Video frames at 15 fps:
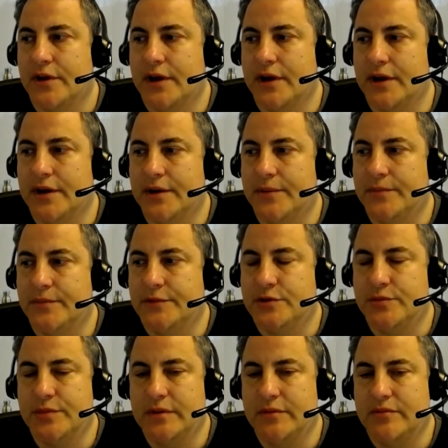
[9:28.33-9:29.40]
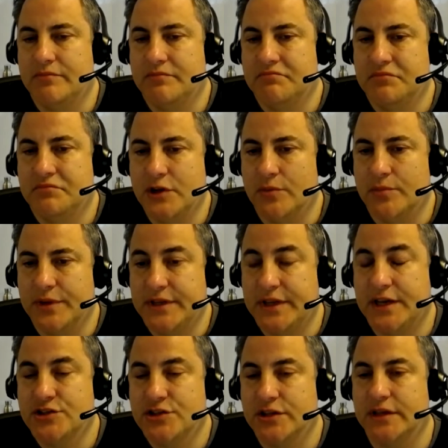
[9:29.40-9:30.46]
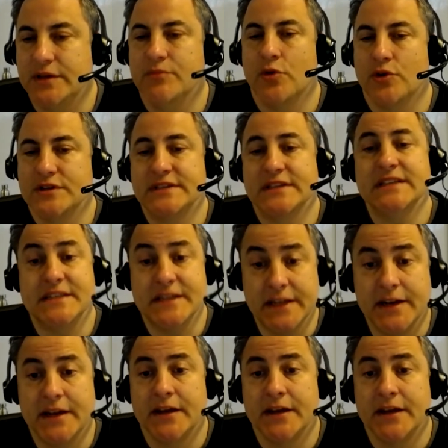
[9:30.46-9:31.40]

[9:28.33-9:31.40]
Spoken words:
to be potentially more solicited.